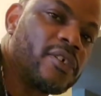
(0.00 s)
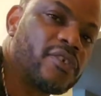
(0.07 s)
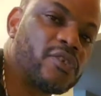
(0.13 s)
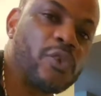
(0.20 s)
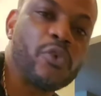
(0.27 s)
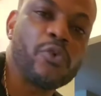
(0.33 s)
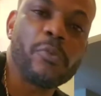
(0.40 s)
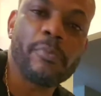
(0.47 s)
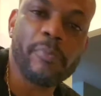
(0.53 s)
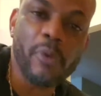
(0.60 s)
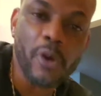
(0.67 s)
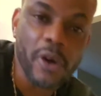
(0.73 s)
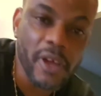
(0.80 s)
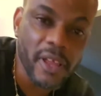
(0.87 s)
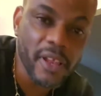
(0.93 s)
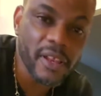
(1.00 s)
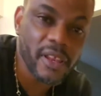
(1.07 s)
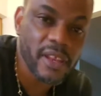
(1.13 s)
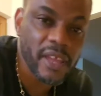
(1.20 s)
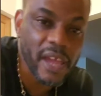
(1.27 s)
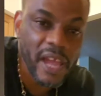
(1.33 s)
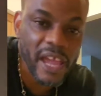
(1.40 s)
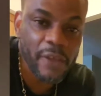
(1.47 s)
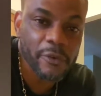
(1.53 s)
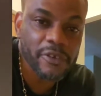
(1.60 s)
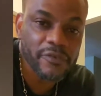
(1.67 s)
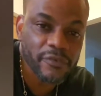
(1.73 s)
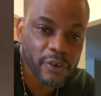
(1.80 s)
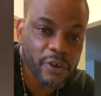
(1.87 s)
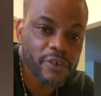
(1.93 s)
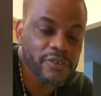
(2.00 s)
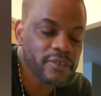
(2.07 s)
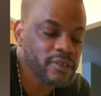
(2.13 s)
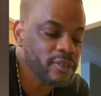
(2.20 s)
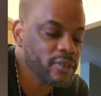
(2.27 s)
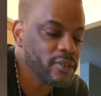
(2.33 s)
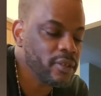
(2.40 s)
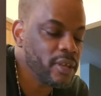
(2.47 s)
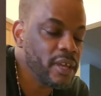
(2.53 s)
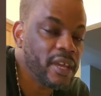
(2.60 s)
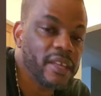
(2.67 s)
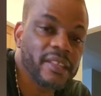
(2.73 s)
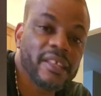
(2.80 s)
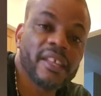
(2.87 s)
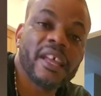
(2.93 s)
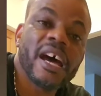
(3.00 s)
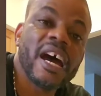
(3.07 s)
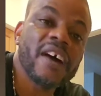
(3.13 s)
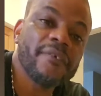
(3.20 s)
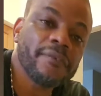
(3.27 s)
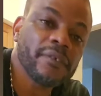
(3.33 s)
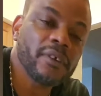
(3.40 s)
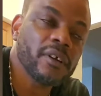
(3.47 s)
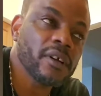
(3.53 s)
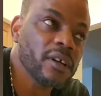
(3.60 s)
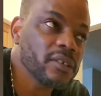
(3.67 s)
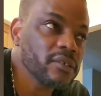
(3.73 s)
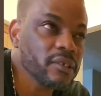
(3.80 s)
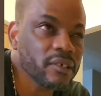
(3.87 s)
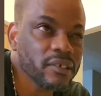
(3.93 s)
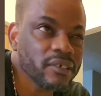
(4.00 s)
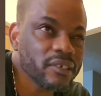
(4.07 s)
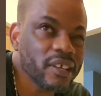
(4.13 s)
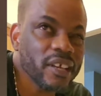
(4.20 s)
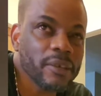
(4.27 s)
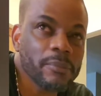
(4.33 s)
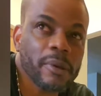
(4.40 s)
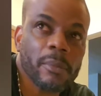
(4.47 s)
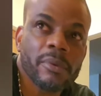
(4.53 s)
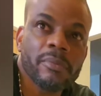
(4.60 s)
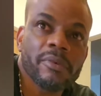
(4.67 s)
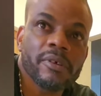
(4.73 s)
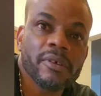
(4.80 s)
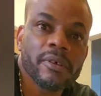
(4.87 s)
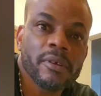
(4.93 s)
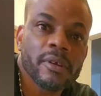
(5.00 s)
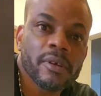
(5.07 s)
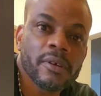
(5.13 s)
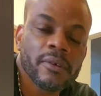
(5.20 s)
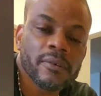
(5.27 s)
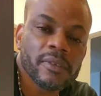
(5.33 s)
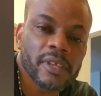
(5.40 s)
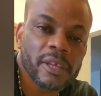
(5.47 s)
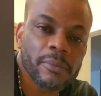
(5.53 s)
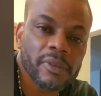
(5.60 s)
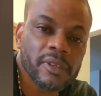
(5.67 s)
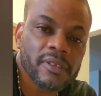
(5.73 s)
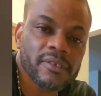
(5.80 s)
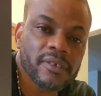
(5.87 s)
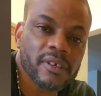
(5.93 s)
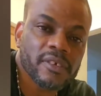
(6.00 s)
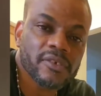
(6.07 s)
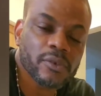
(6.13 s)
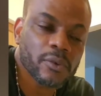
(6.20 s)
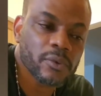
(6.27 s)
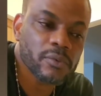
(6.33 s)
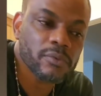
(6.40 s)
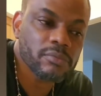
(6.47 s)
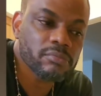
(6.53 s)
So you boil the Irish first, and then after a certain time, probably 10 minutes or so,